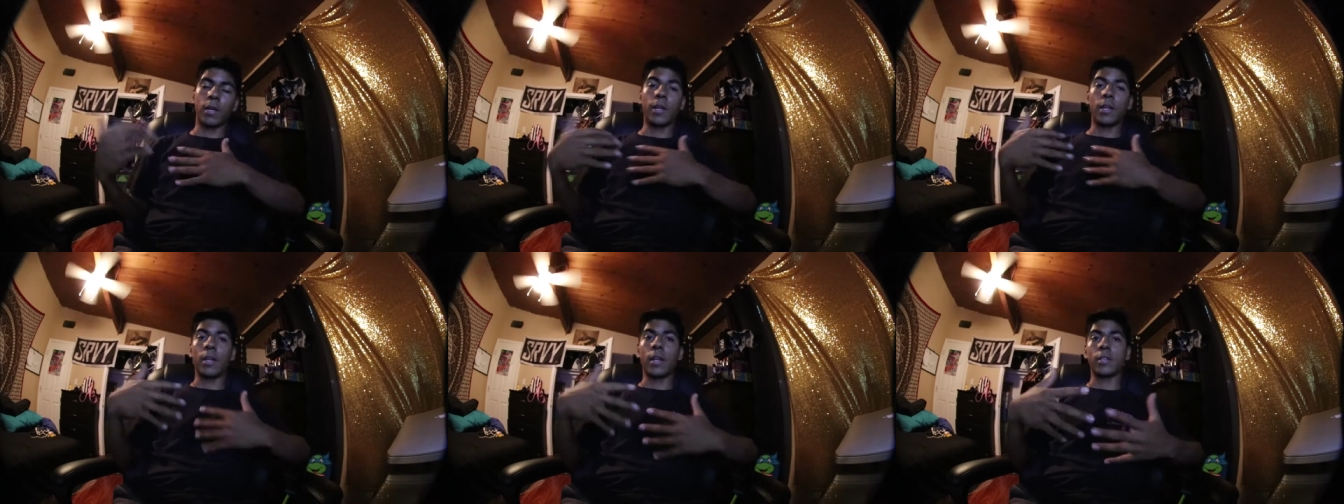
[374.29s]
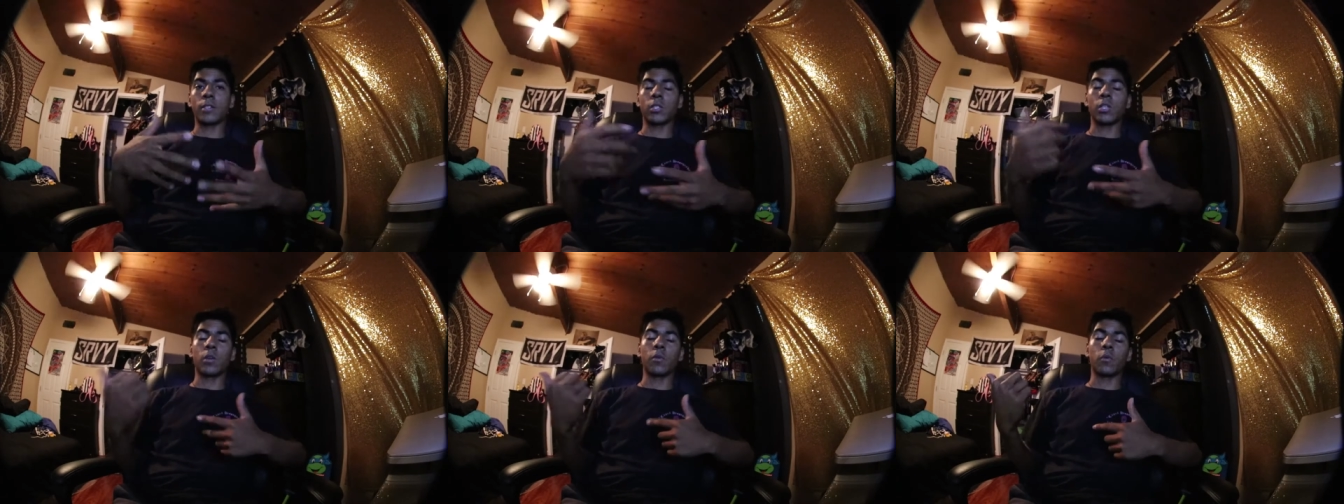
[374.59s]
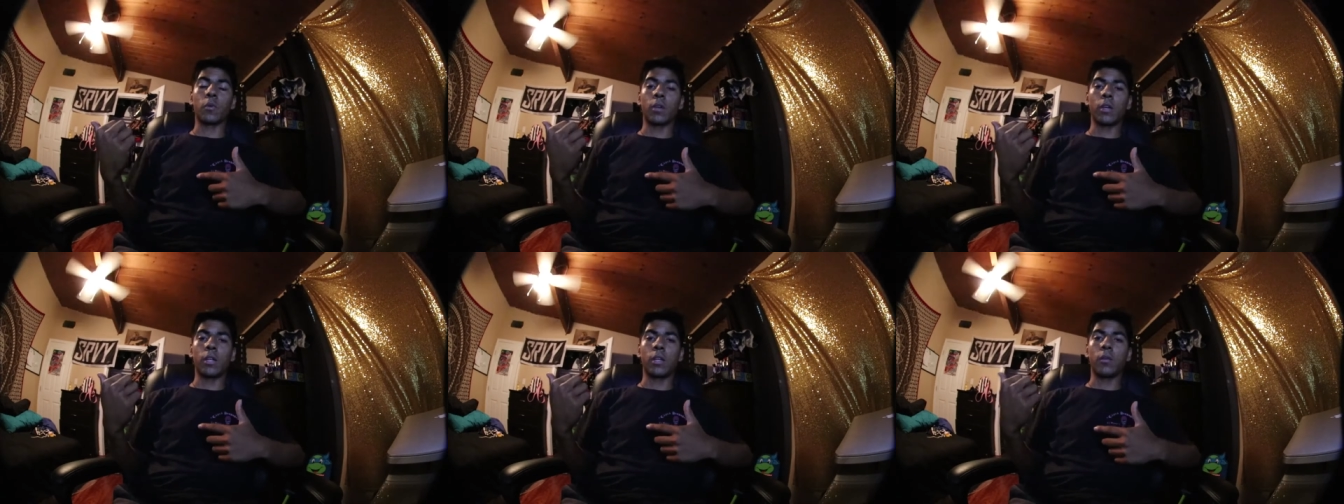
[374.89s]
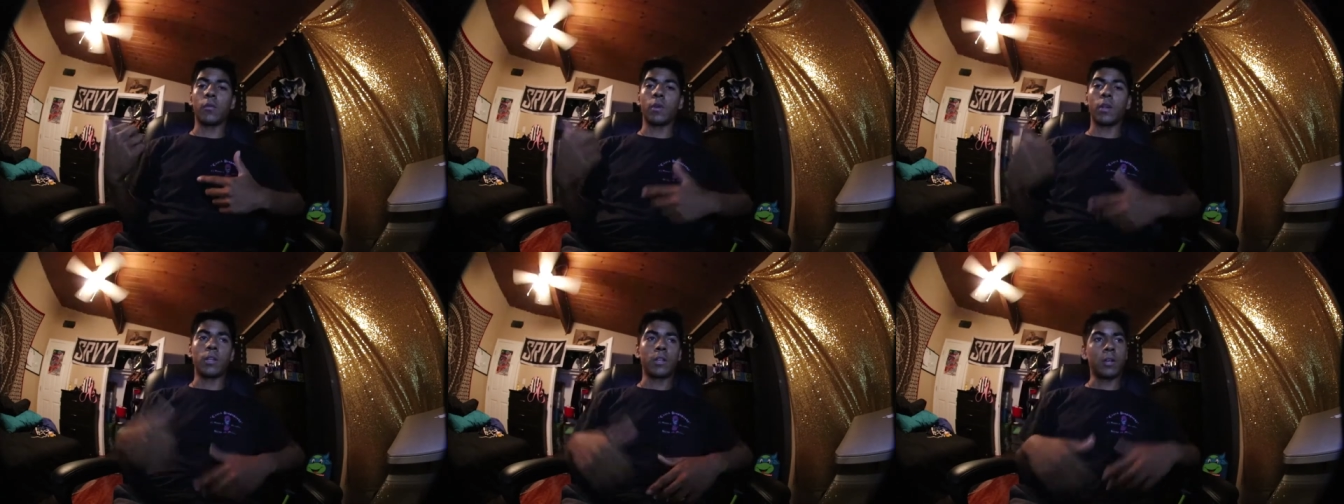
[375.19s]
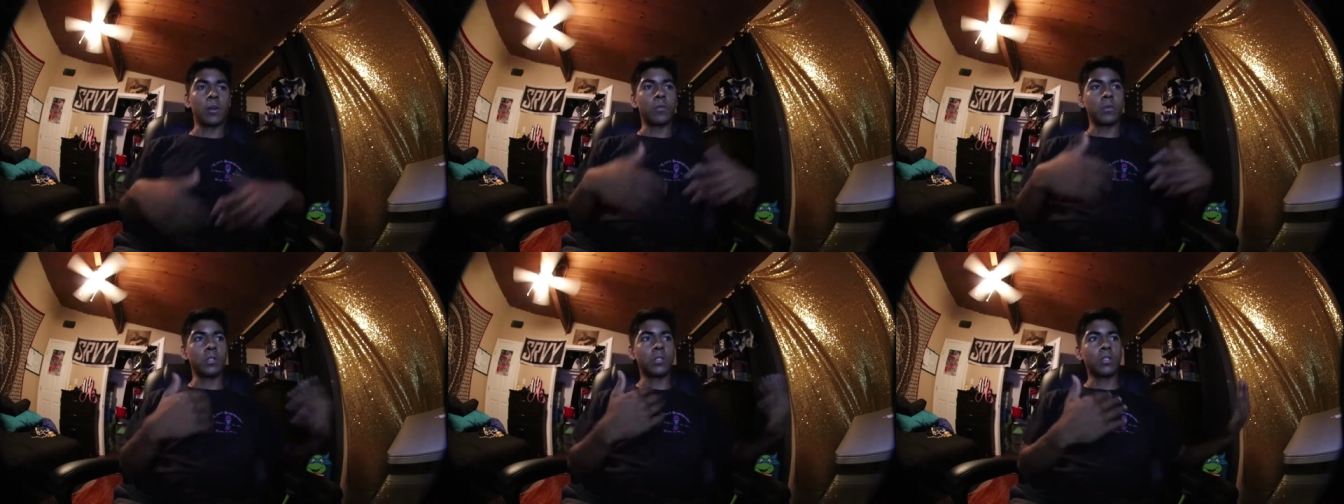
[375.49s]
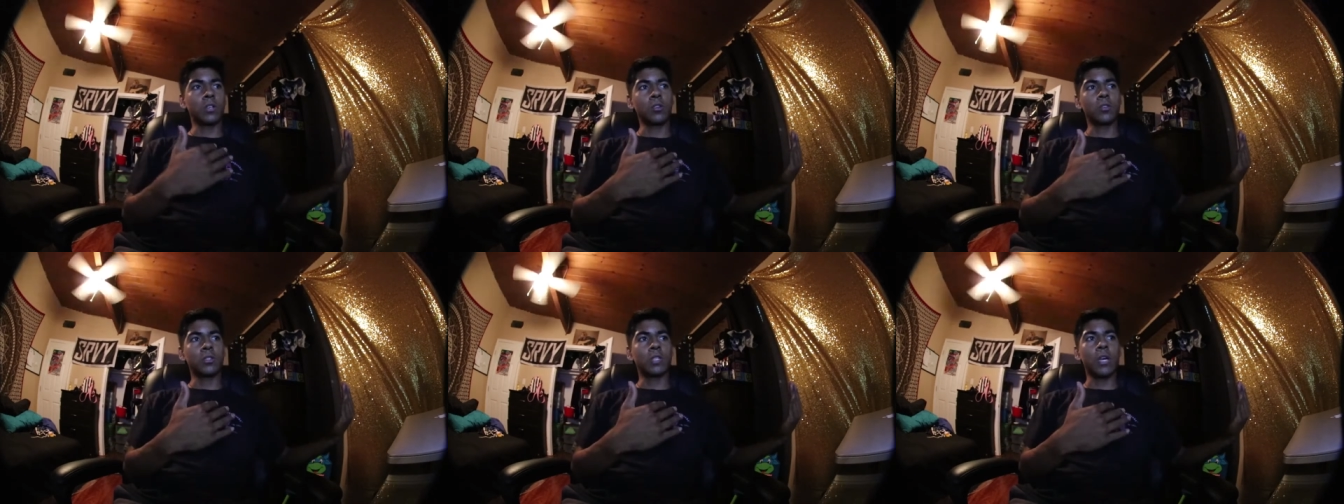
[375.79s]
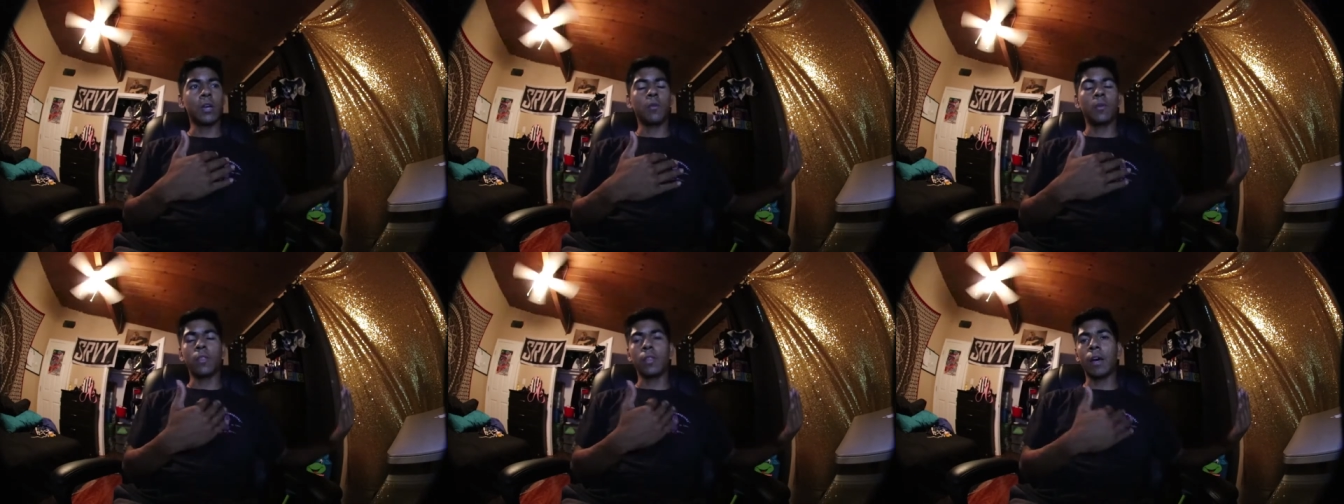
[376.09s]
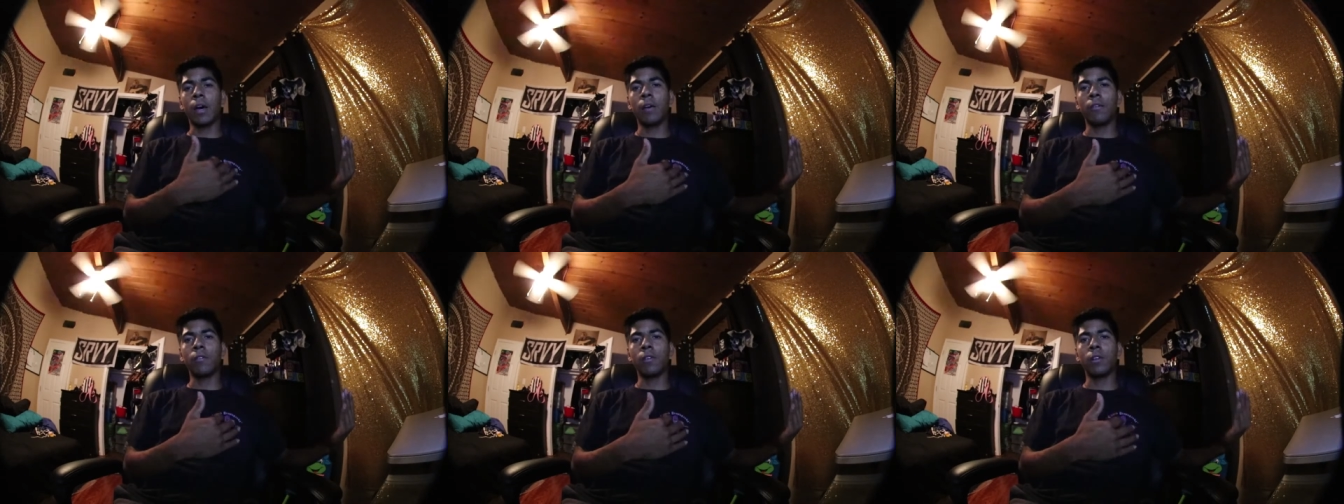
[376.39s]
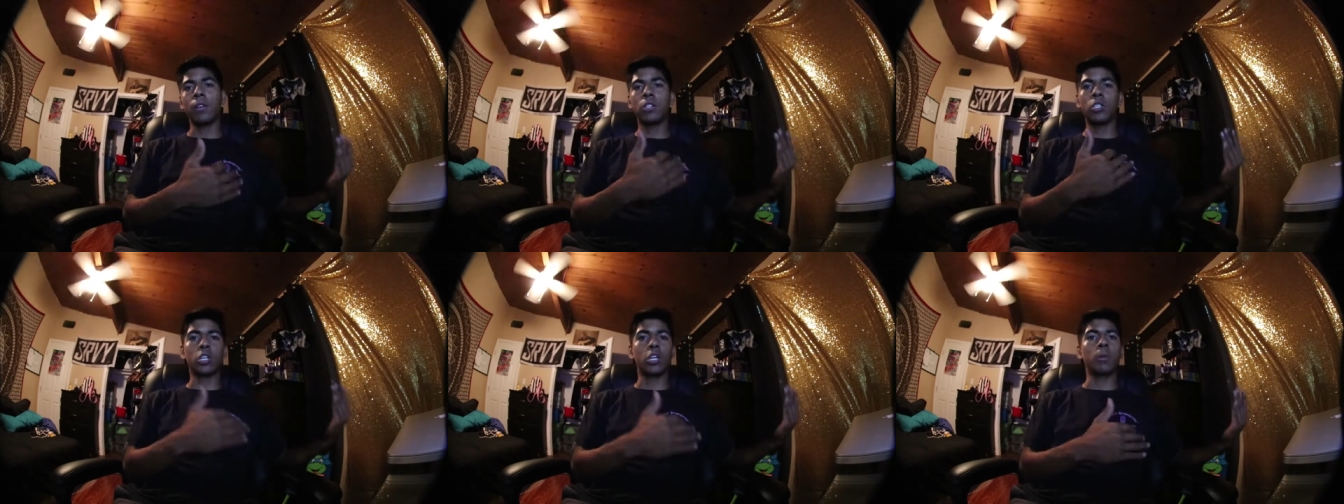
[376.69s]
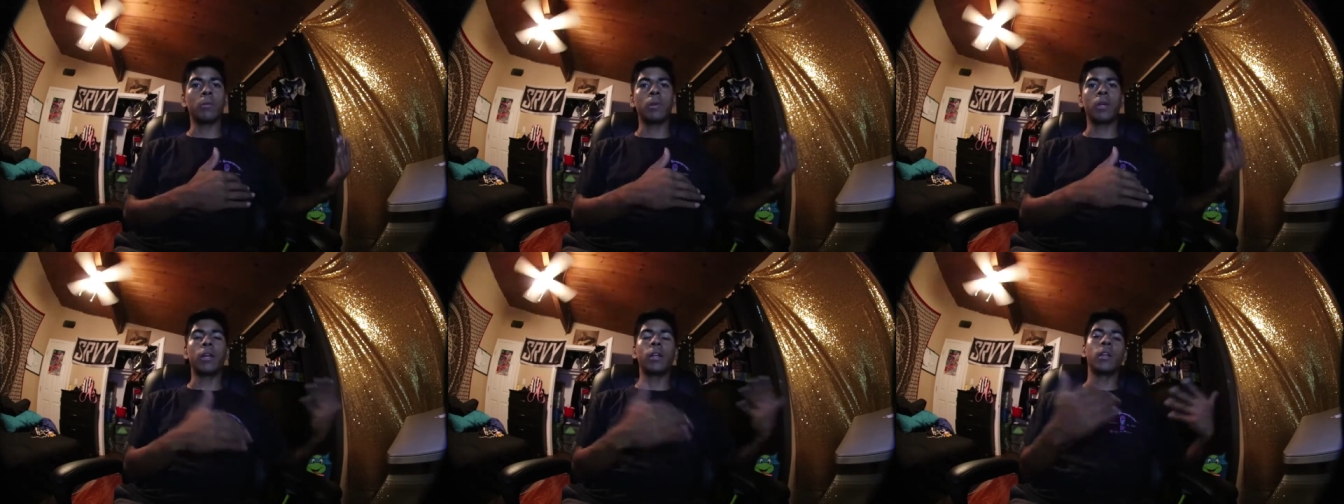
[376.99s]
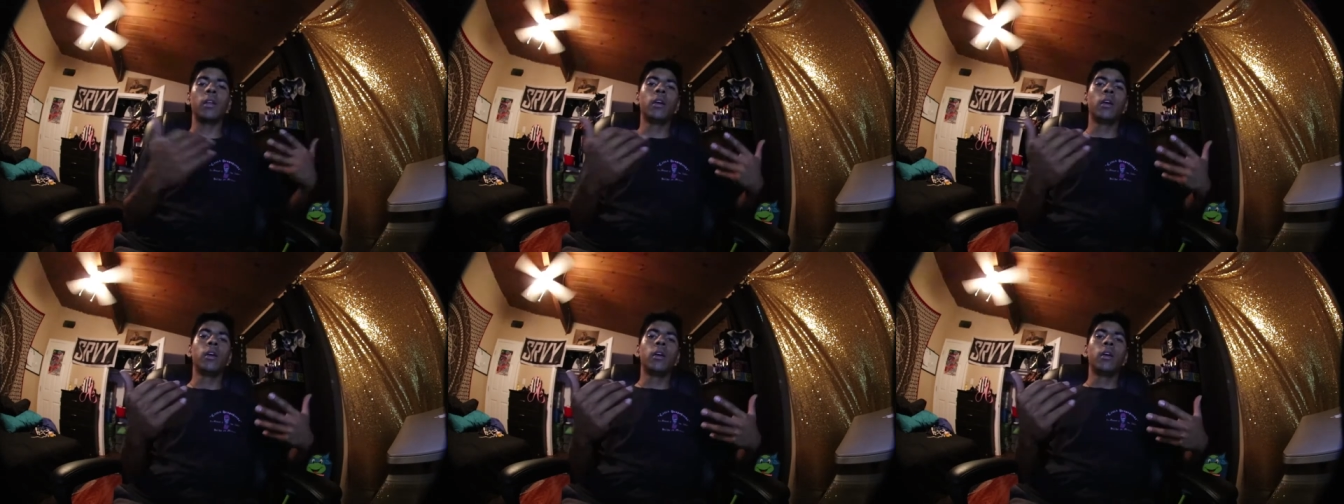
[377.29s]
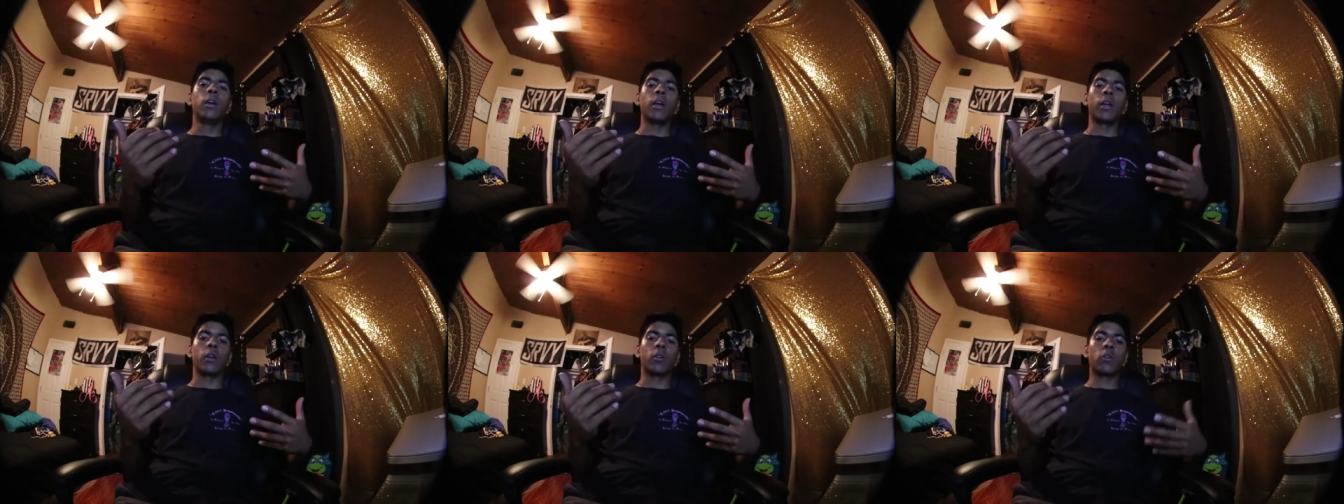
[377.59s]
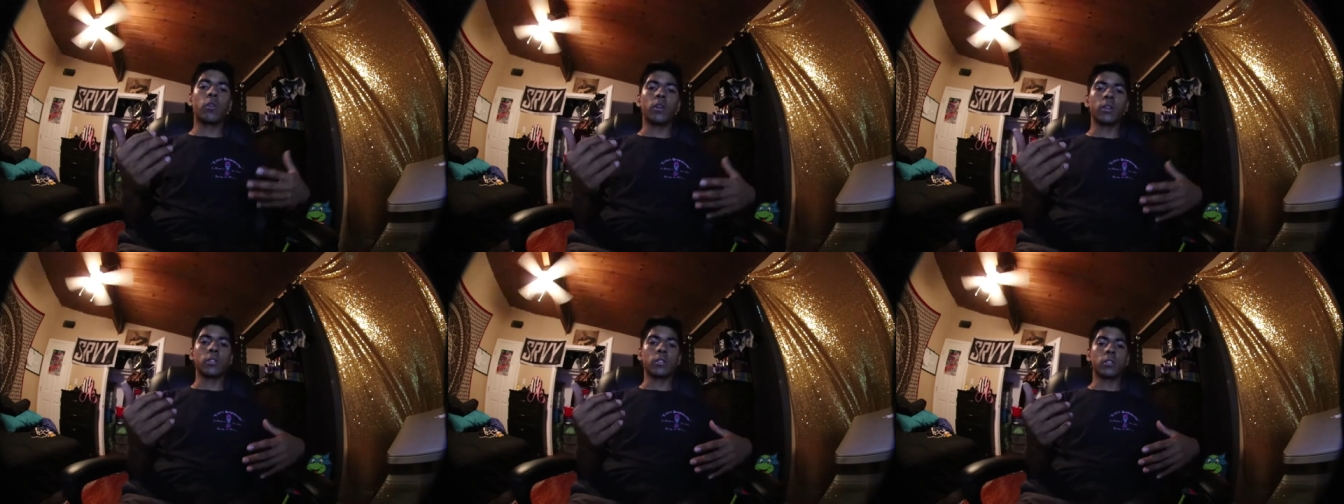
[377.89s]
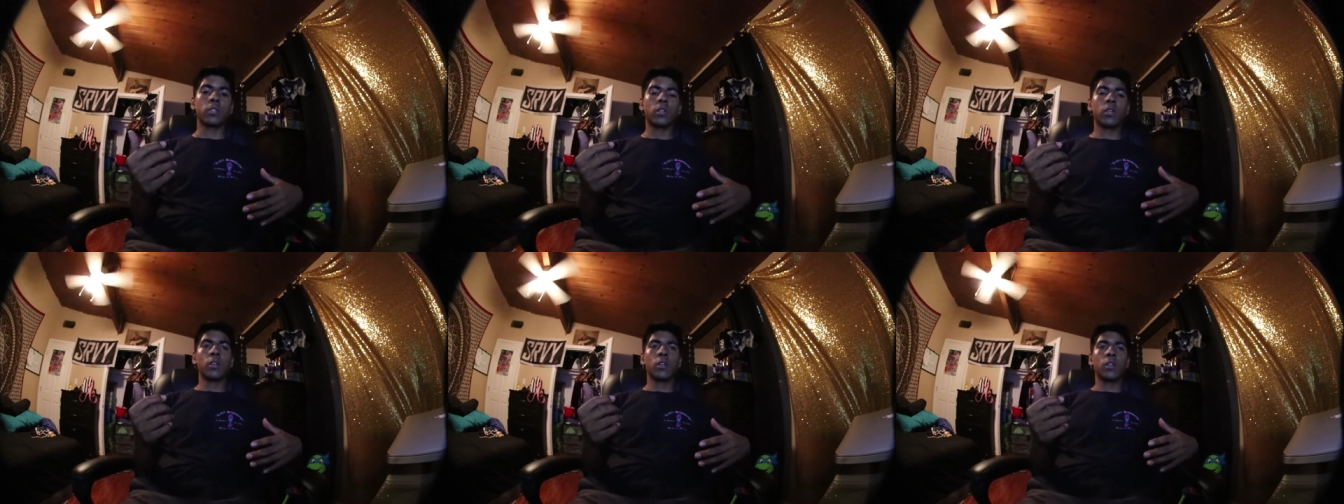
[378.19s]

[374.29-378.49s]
and as they were getting ready, I went to go skate with Ivan, Jeremy, and, and Chris.